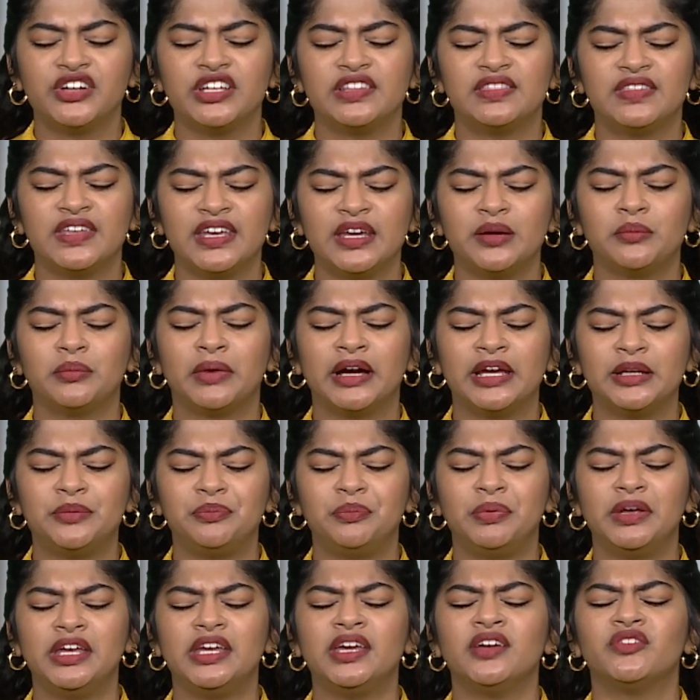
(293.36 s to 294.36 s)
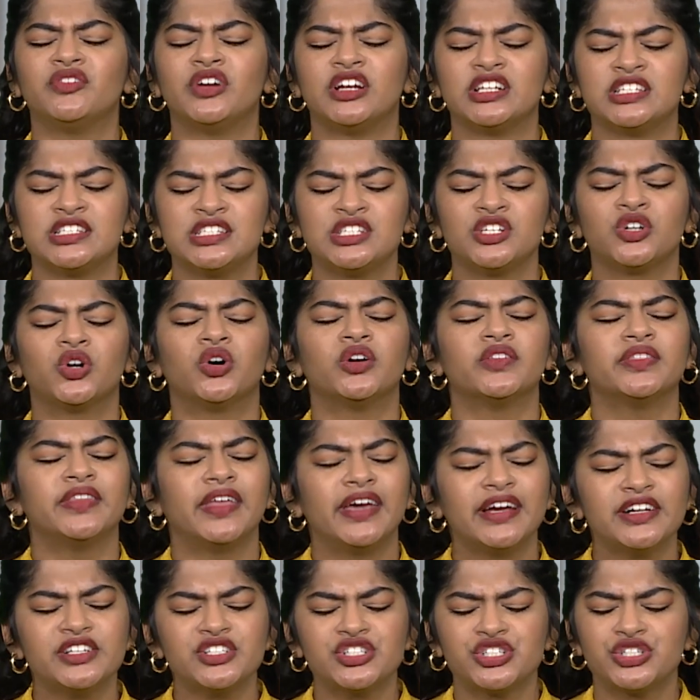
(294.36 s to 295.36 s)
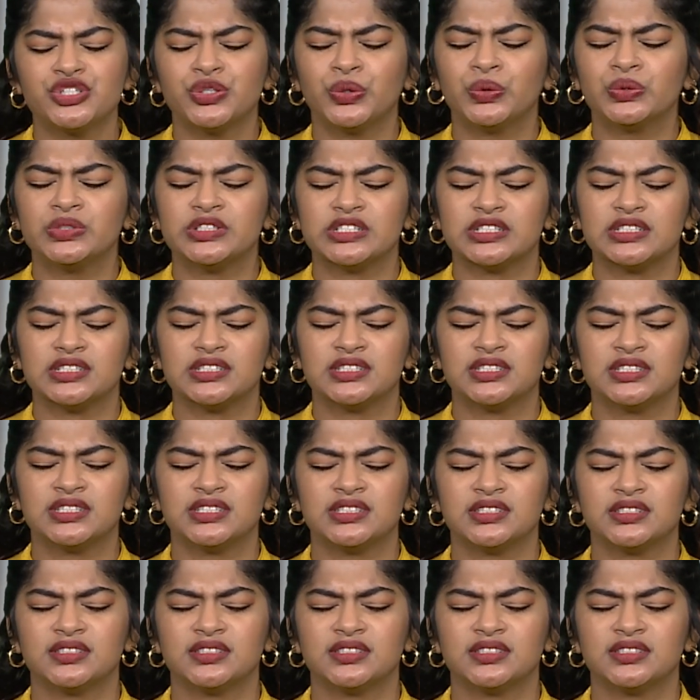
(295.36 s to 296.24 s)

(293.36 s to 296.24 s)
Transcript: Everything might be resting on their shoulders.